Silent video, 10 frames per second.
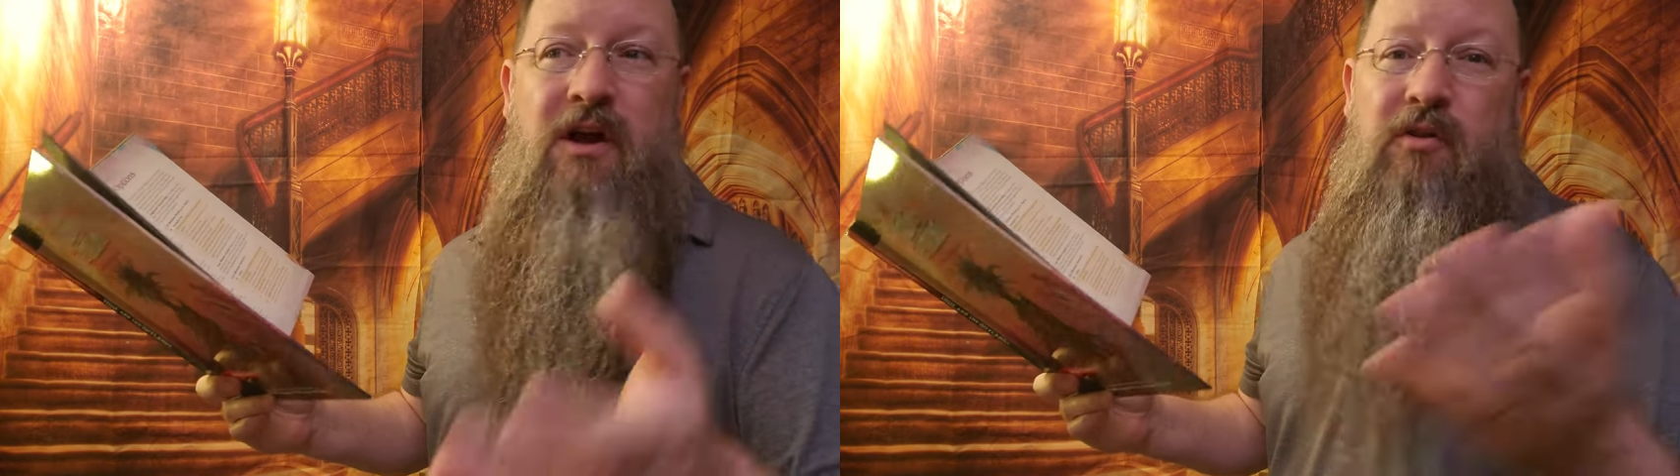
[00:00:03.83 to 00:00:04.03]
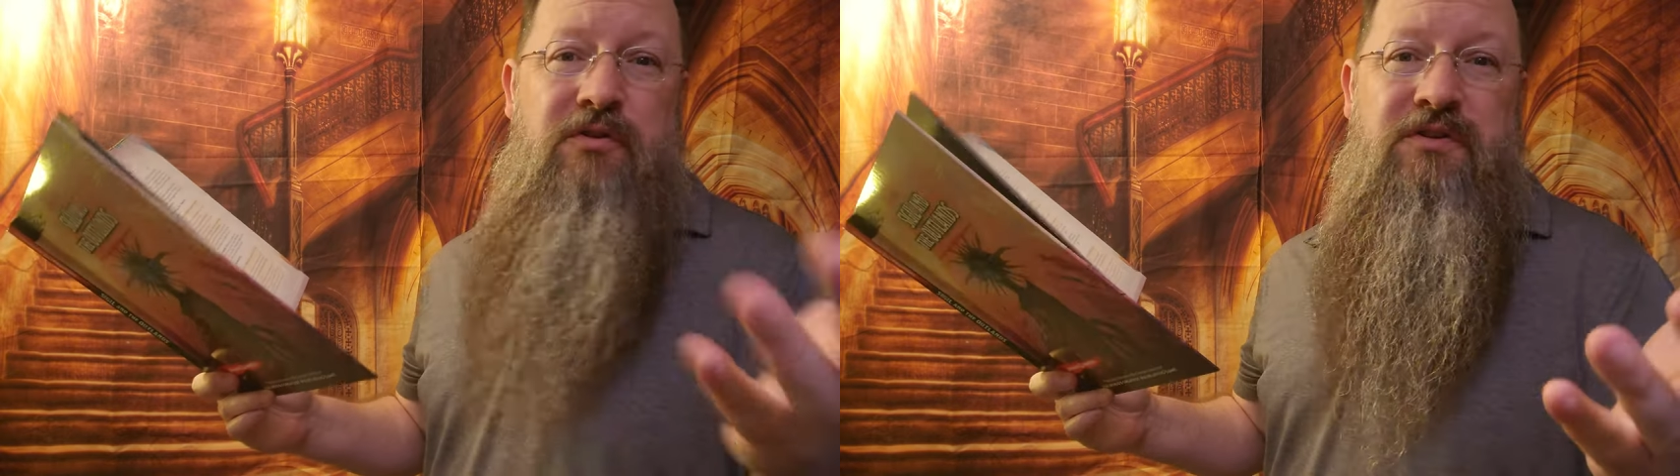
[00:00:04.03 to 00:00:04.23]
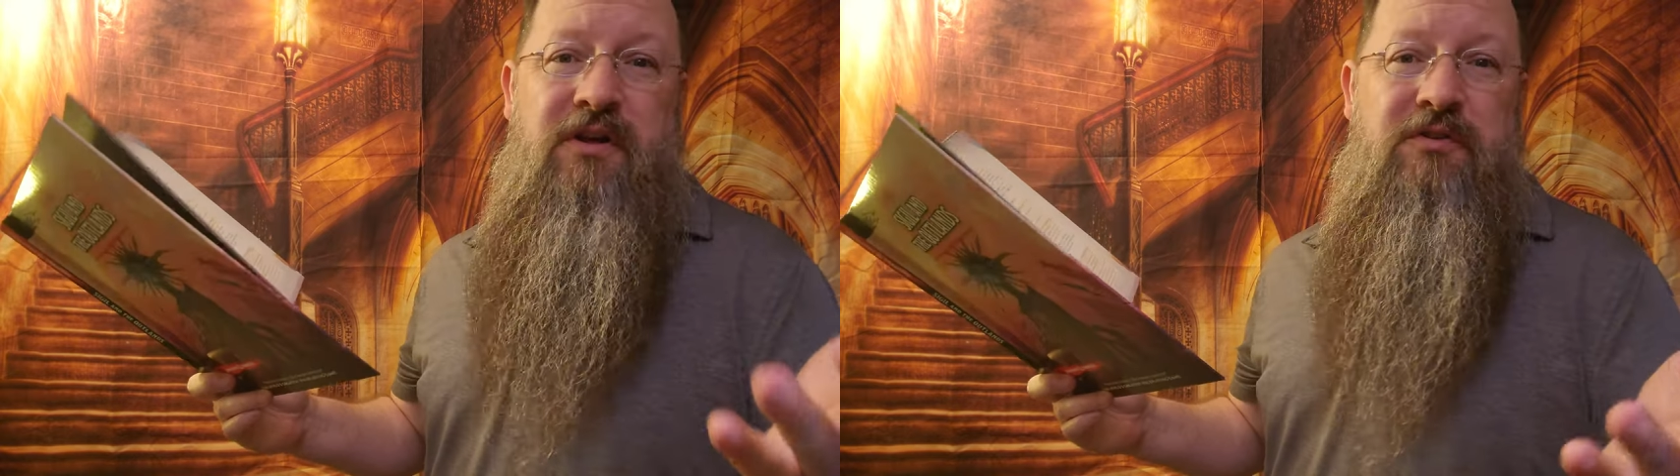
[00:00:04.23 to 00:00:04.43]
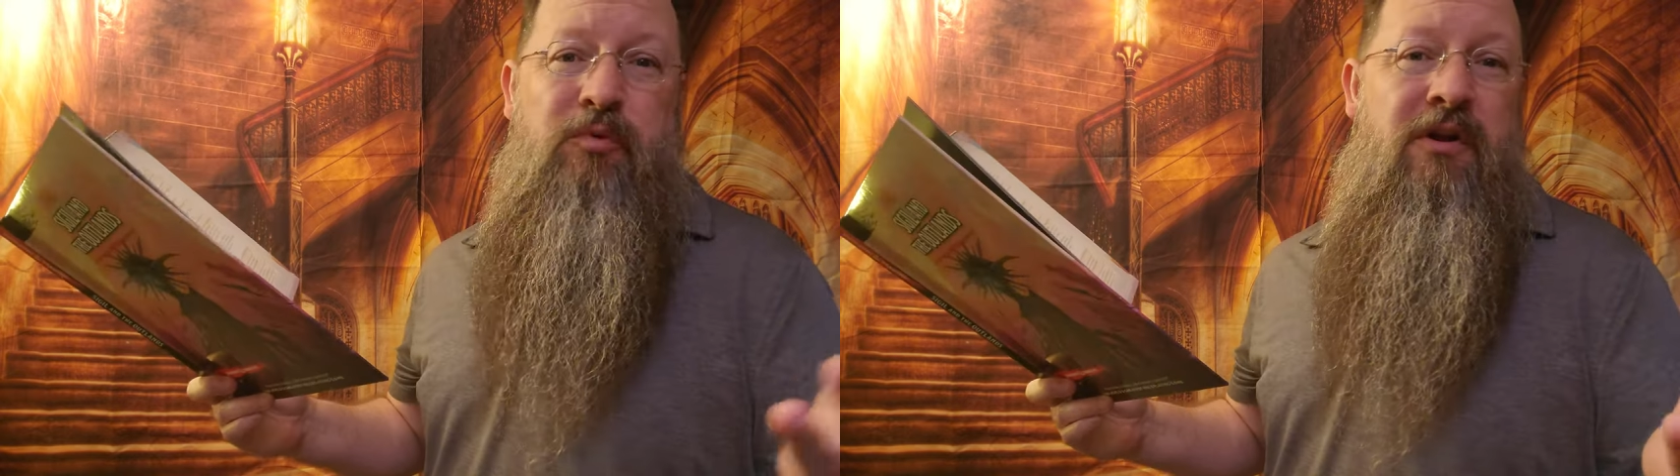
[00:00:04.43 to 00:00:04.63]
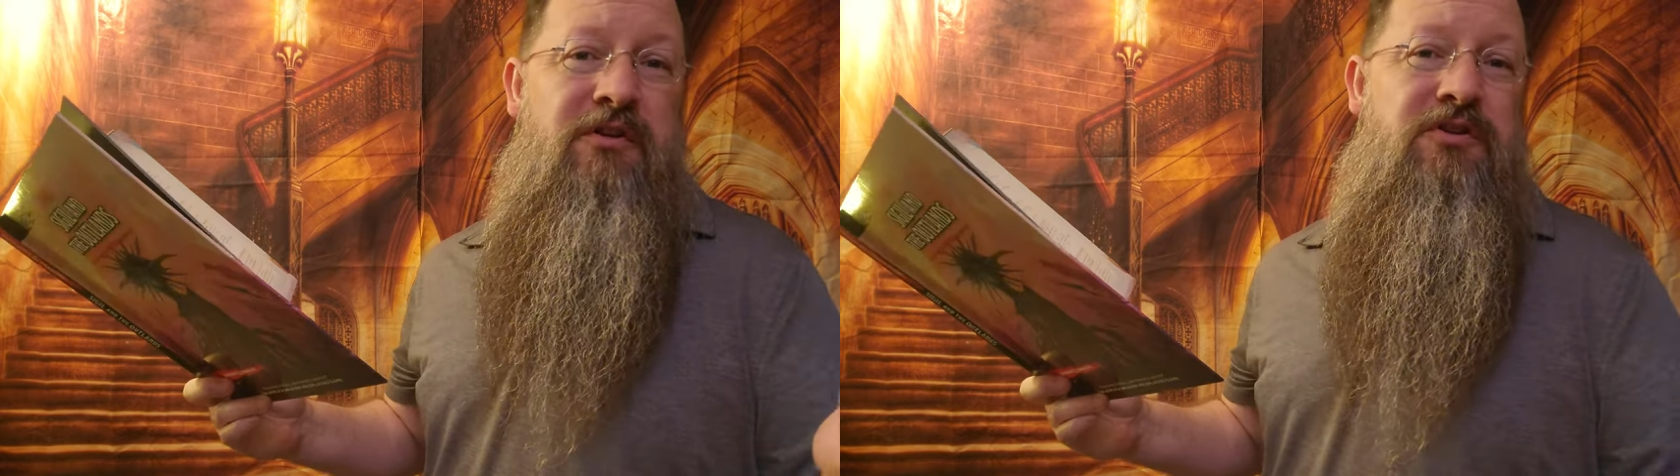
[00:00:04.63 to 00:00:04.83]
others say it's
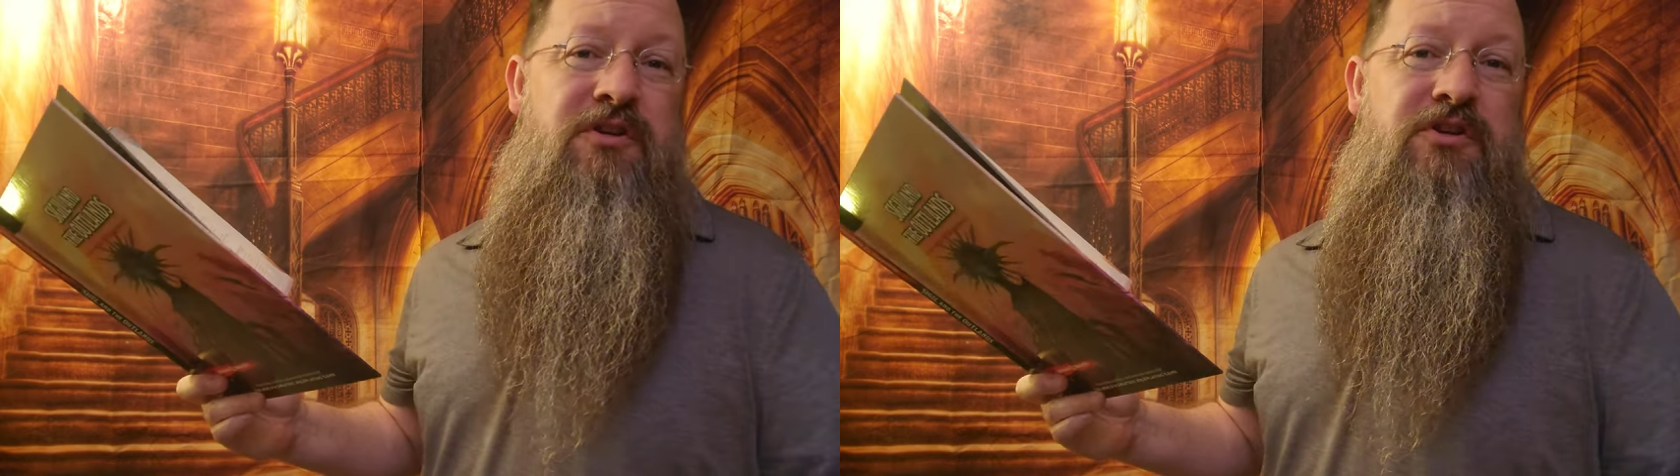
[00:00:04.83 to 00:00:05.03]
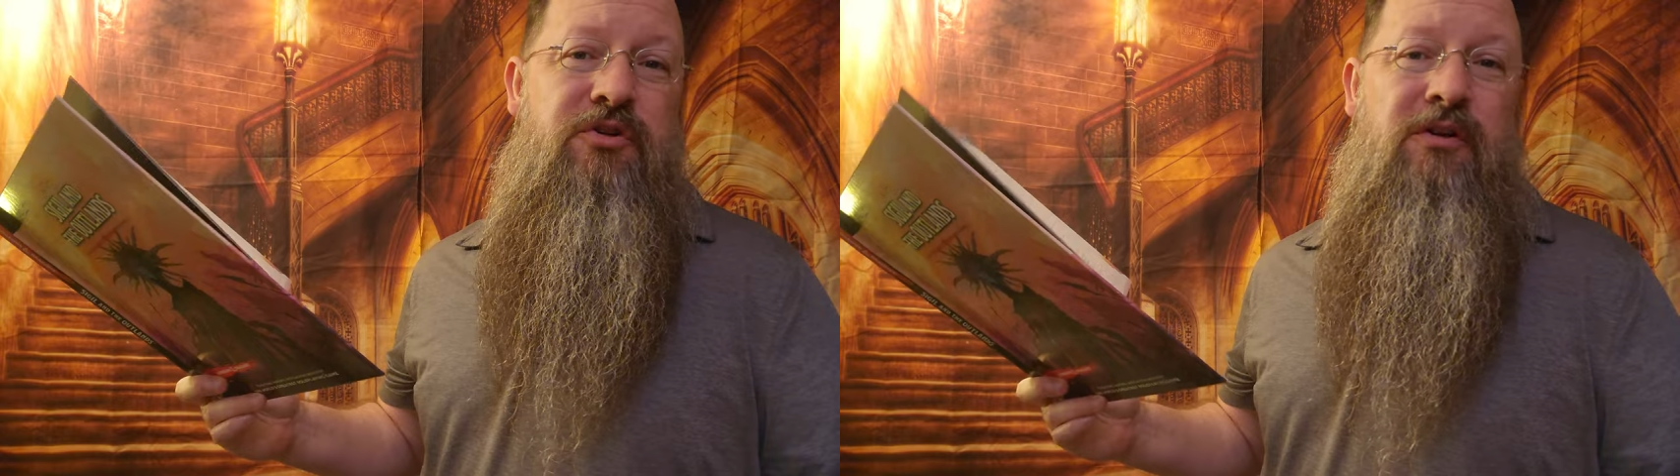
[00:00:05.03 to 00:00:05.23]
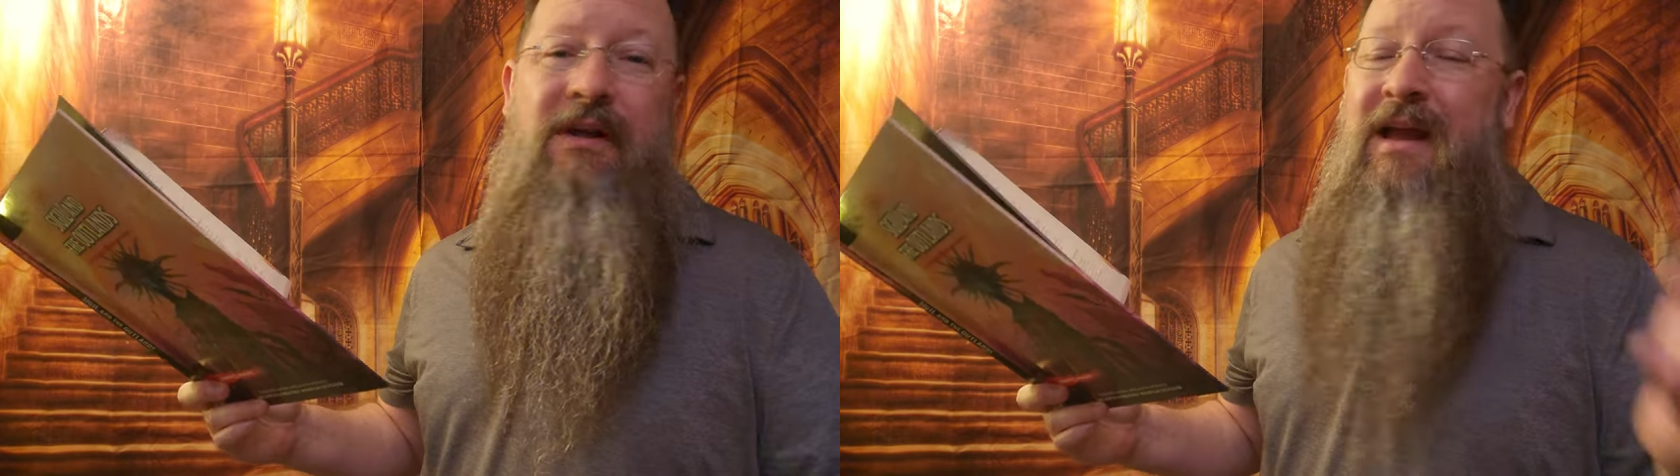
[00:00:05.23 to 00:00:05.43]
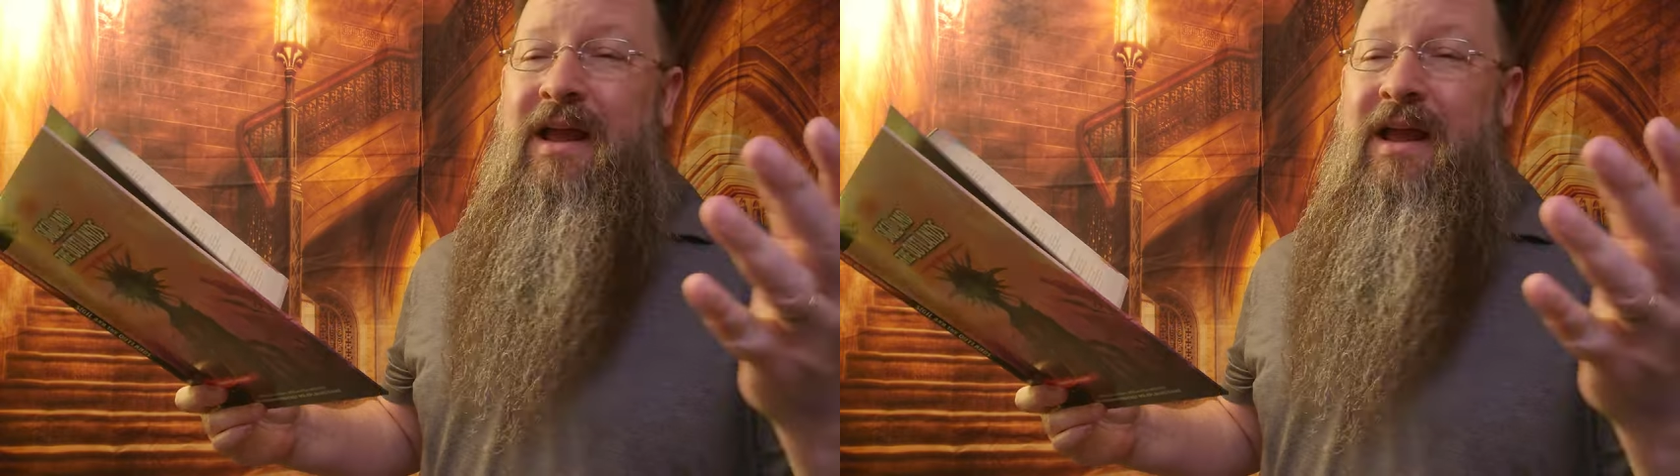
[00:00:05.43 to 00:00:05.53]
pronounced sigil.